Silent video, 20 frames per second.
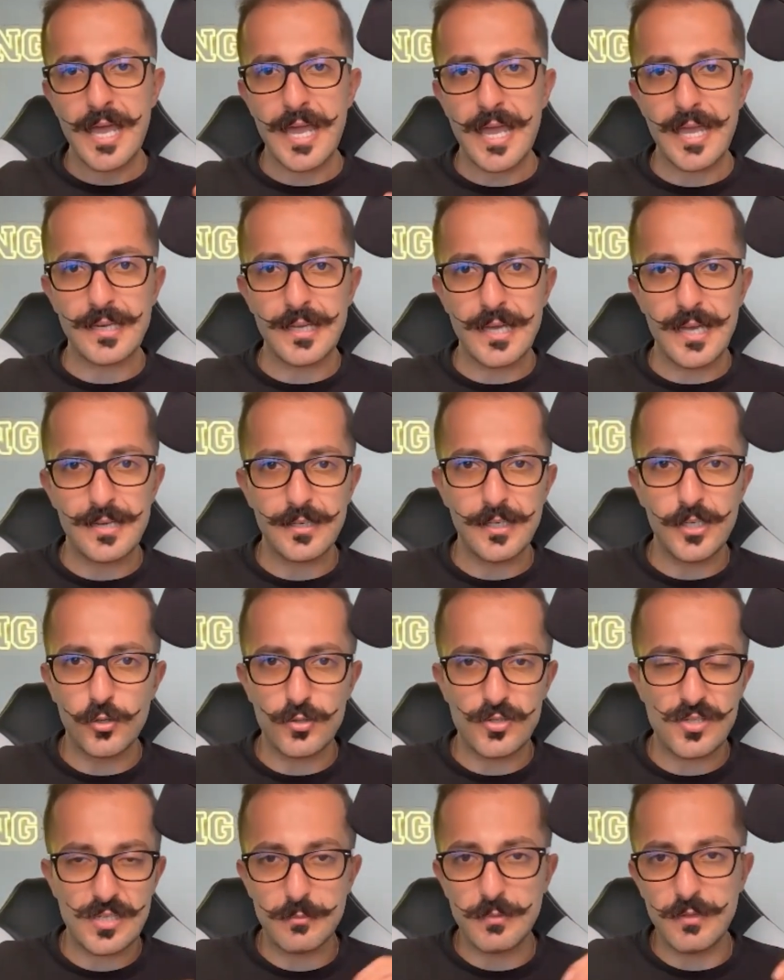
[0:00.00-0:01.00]
And and you
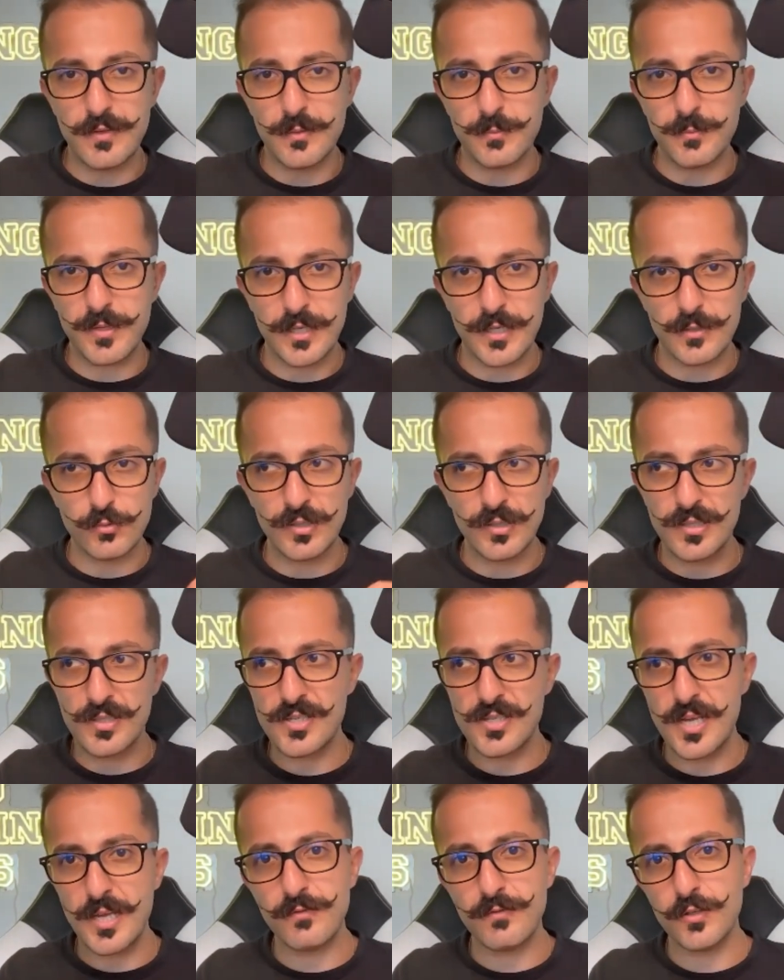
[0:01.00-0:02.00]
know, some of them can really
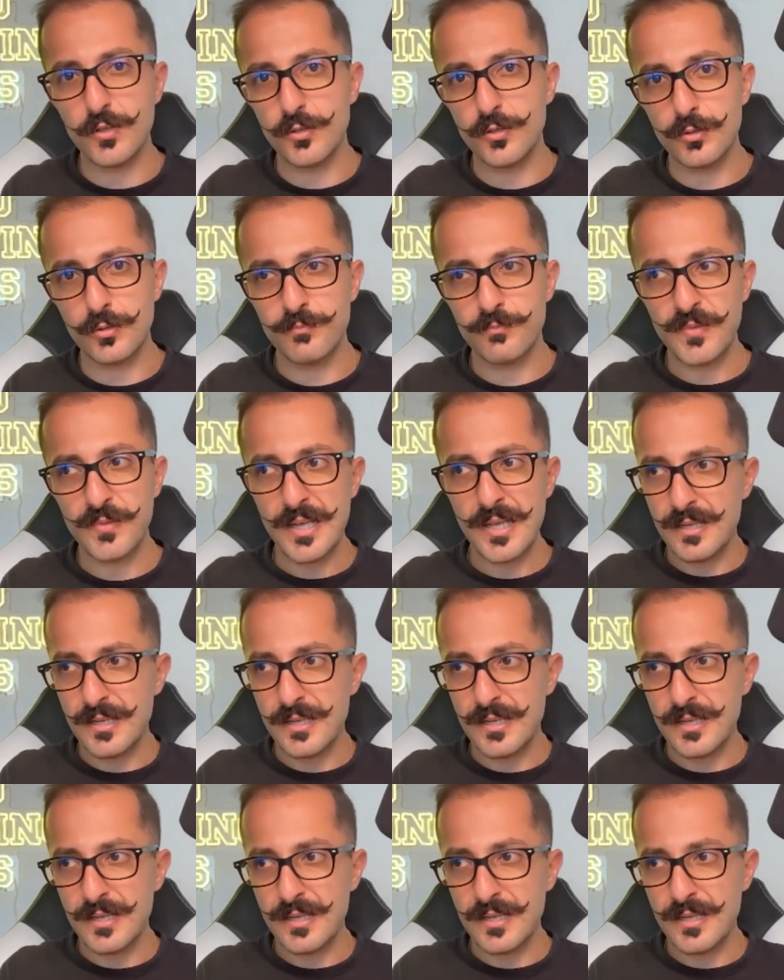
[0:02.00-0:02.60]
save you